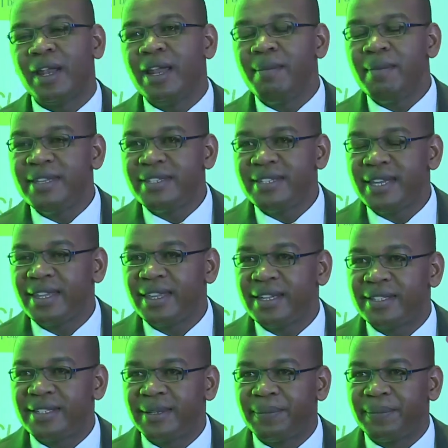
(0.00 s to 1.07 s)
Let me say
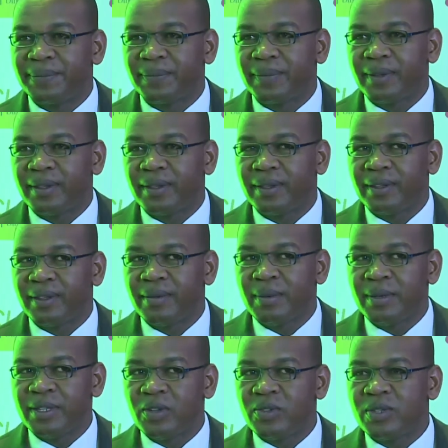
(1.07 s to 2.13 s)
that
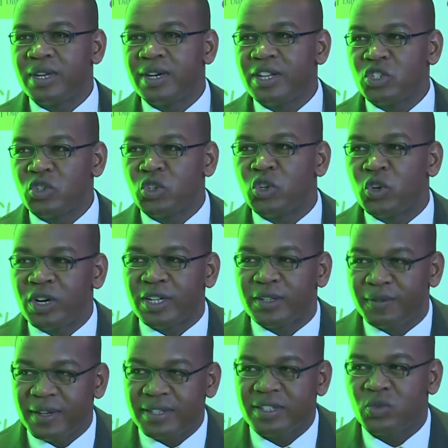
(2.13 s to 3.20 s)
South Sudan has not grown as
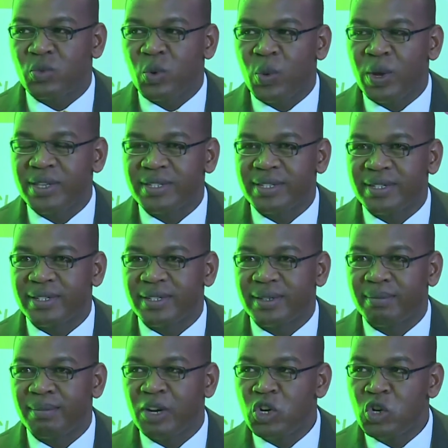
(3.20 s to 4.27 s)
fast as we wanted.
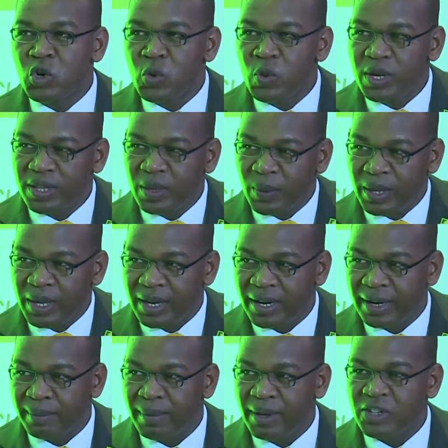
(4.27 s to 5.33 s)
But knowing that we had
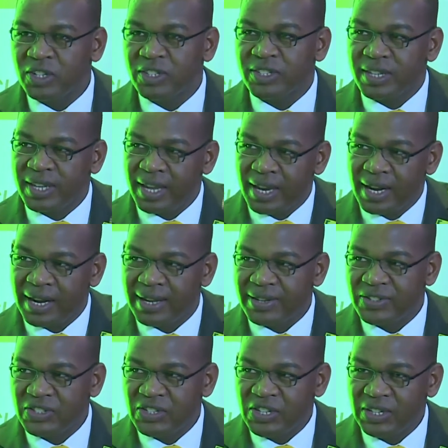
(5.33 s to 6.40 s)
a major scare
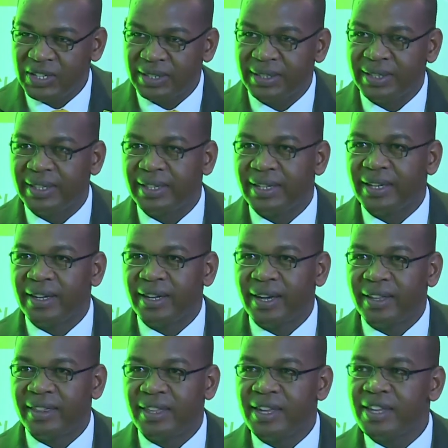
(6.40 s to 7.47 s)
last year,
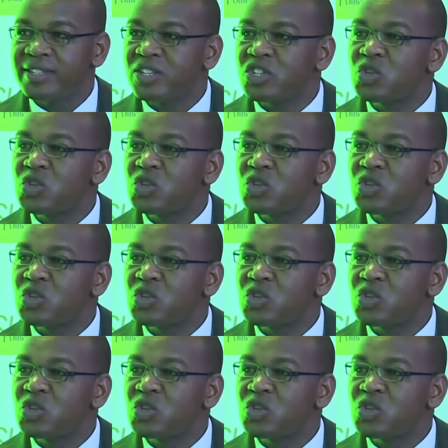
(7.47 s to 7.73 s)
I think is a